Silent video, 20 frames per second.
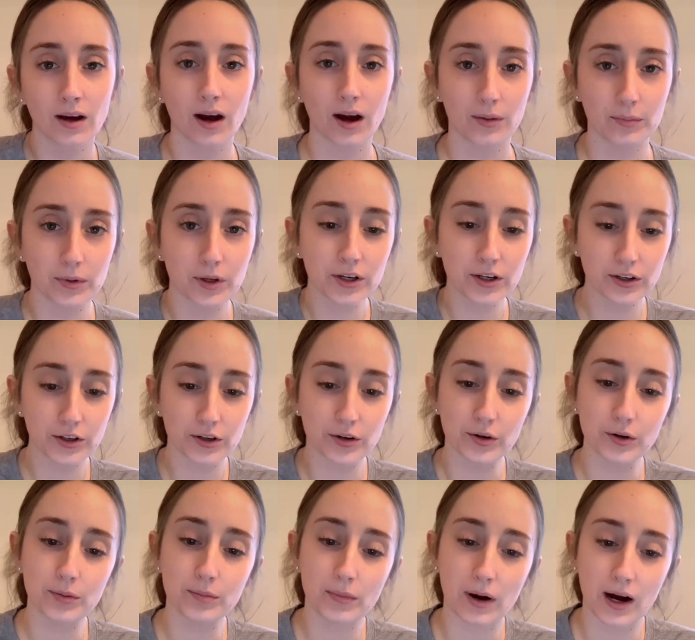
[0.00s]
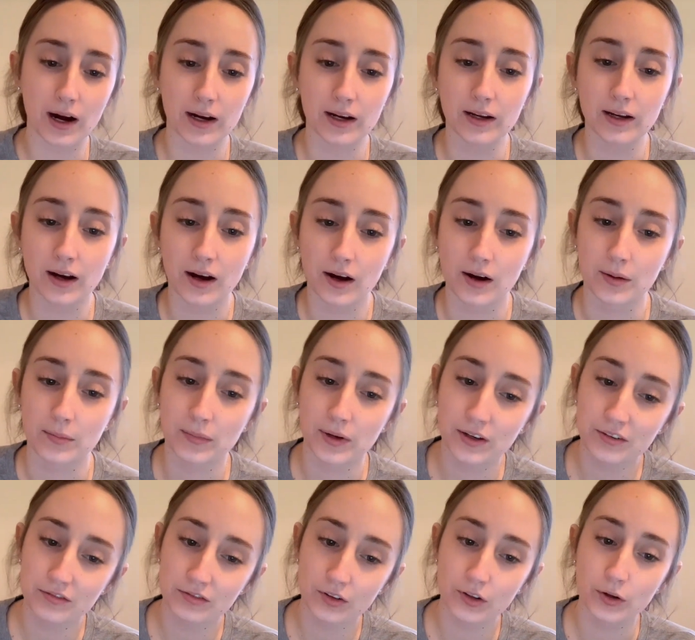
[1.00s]
I'm gonna do my
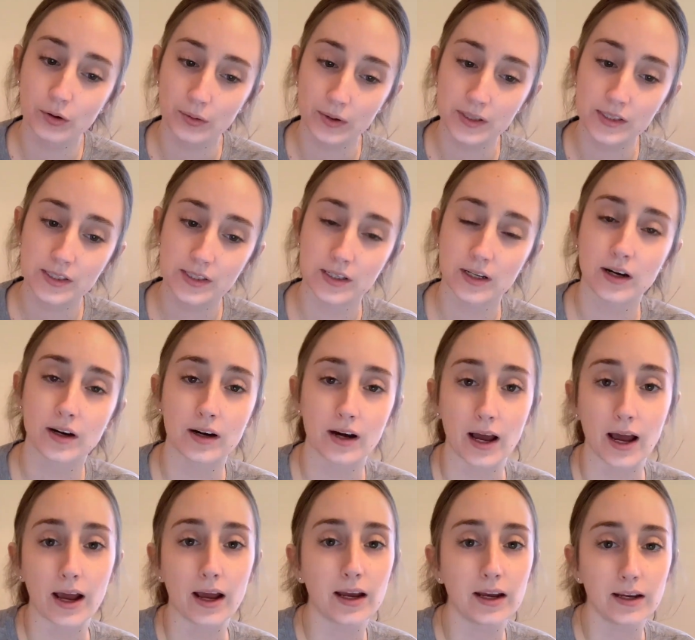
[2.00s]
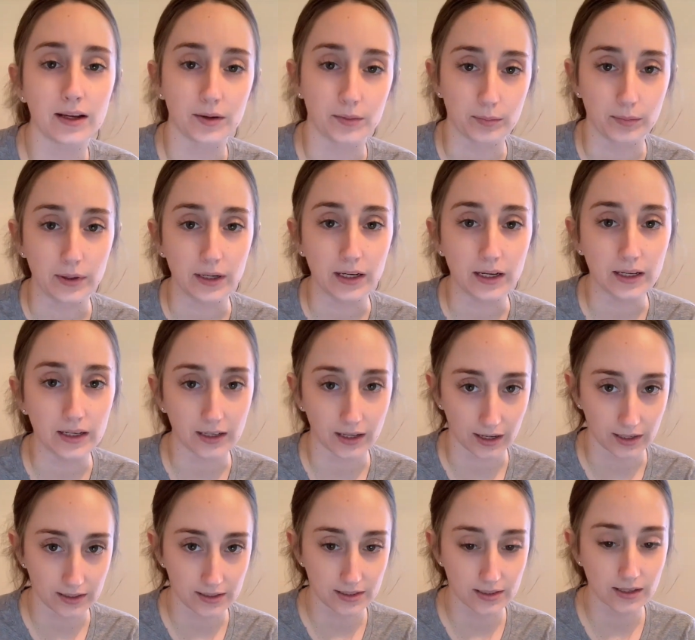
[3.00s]
influenza A and B
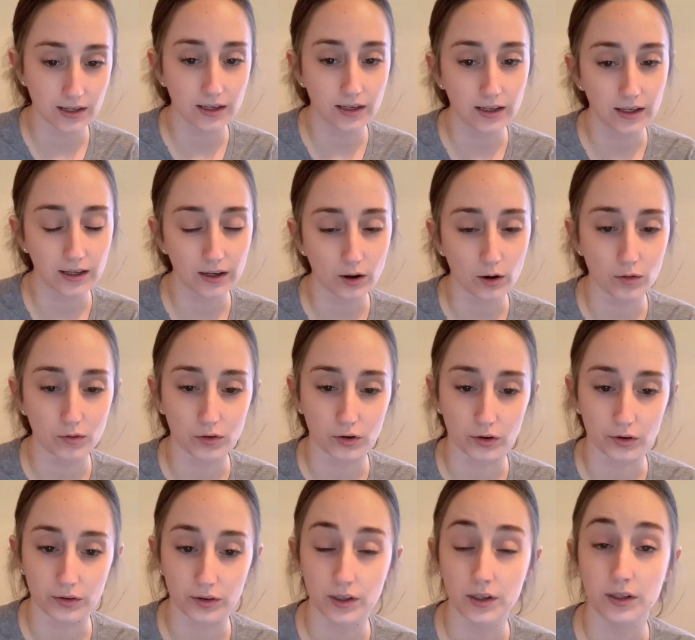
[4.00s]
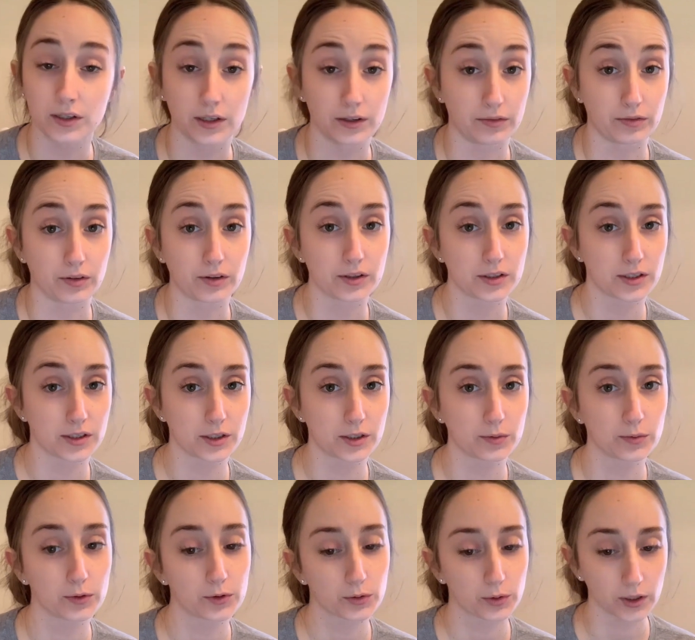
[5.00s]
case study over the differences
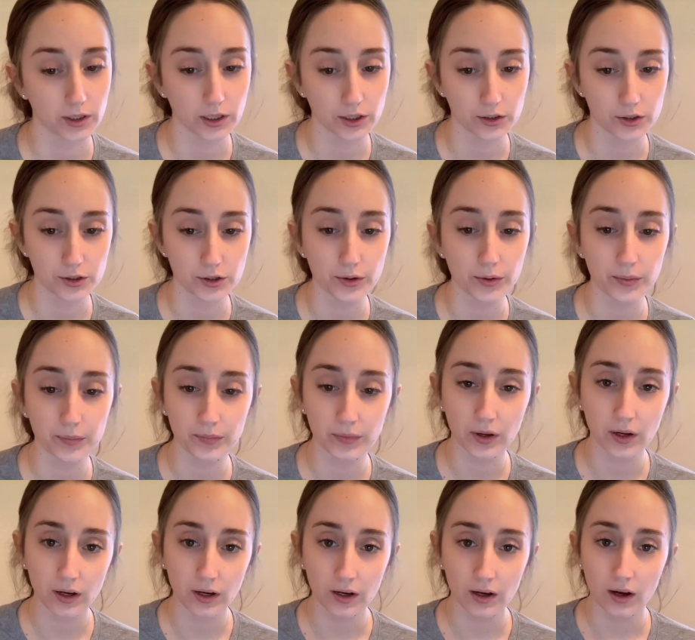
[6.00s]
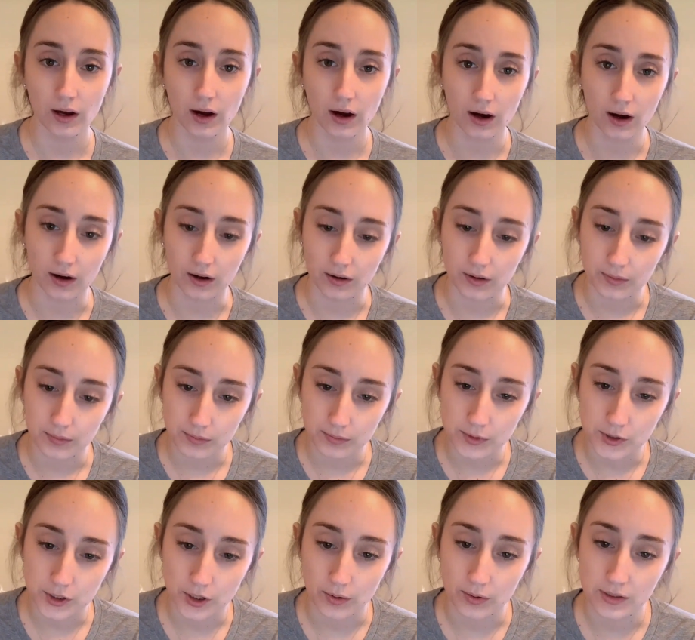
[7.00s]
between the two.
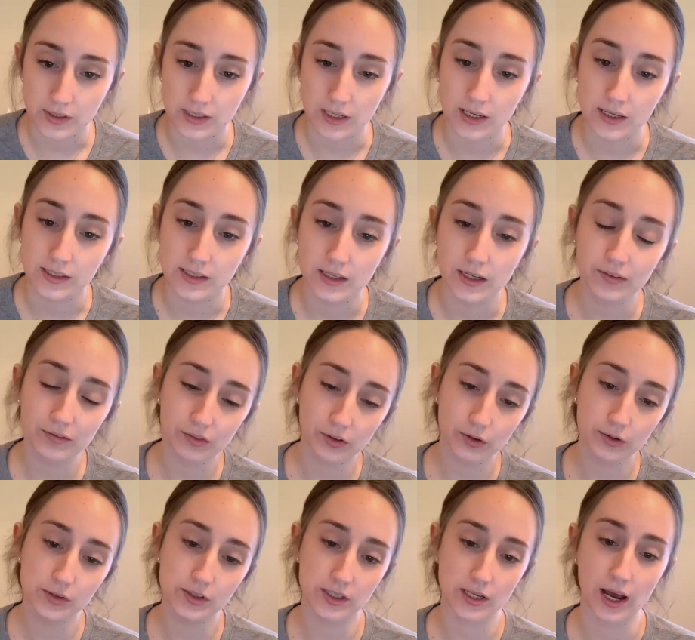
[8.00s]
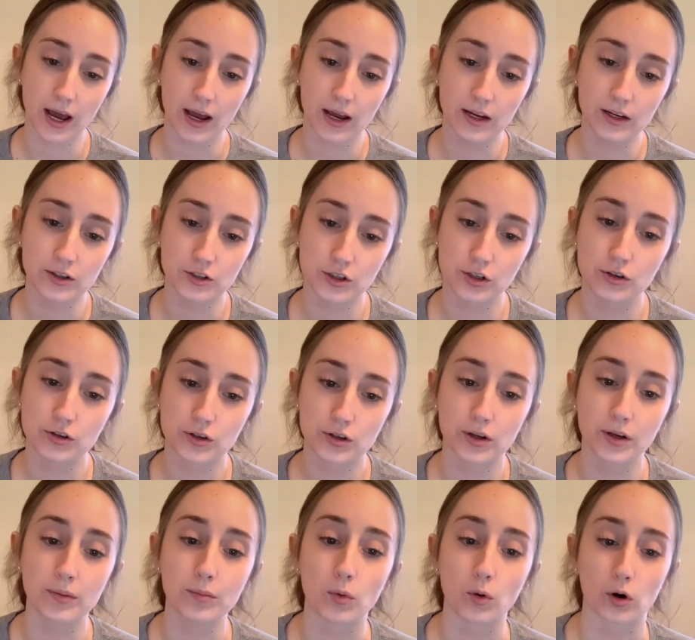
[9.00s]
So it says influenza A is
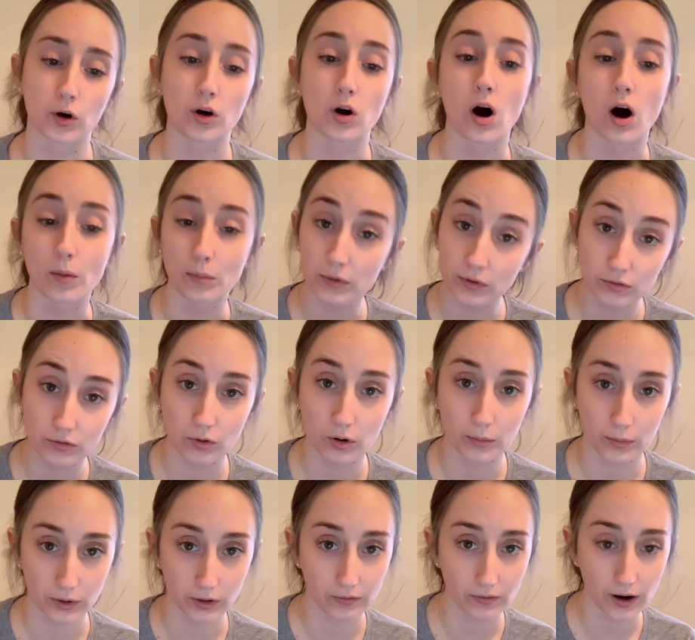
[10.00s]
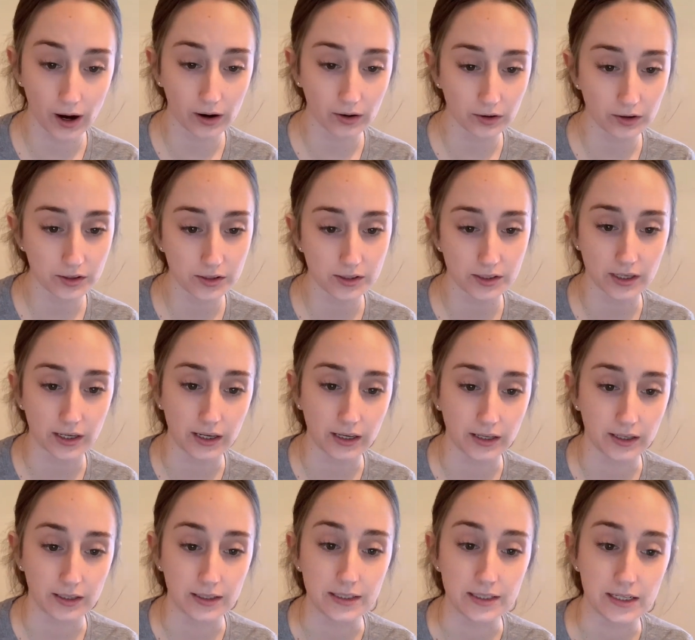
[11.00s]
usually more common form of the virus
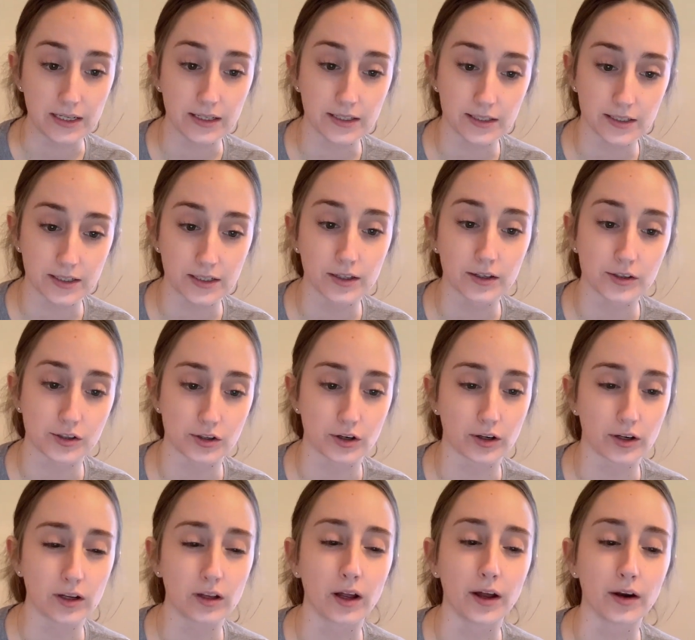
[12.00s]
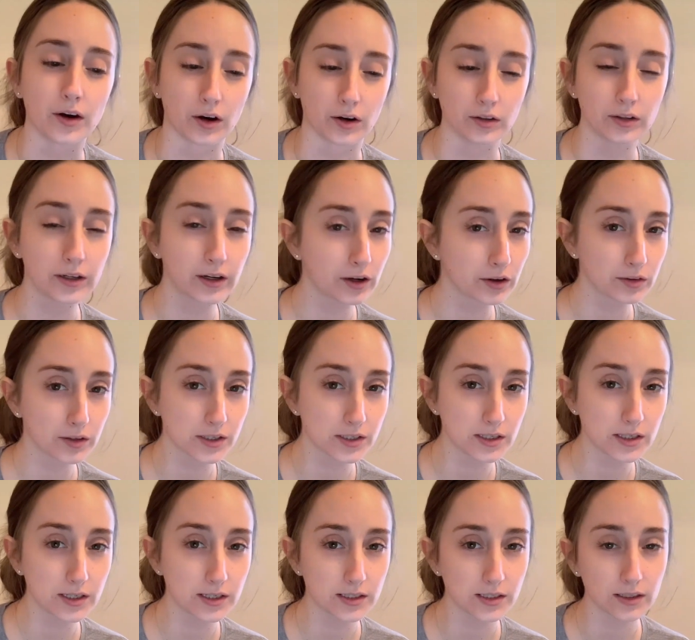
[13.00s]
and tends to circulate earlier in the
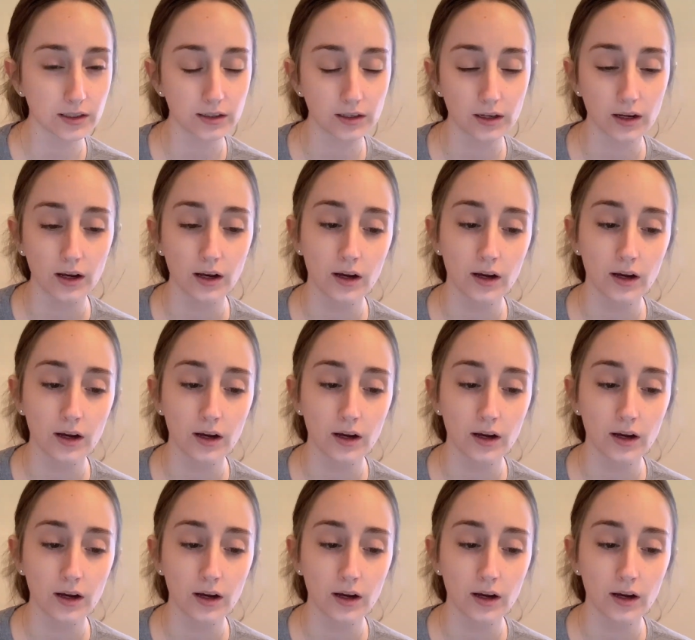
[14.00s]
season,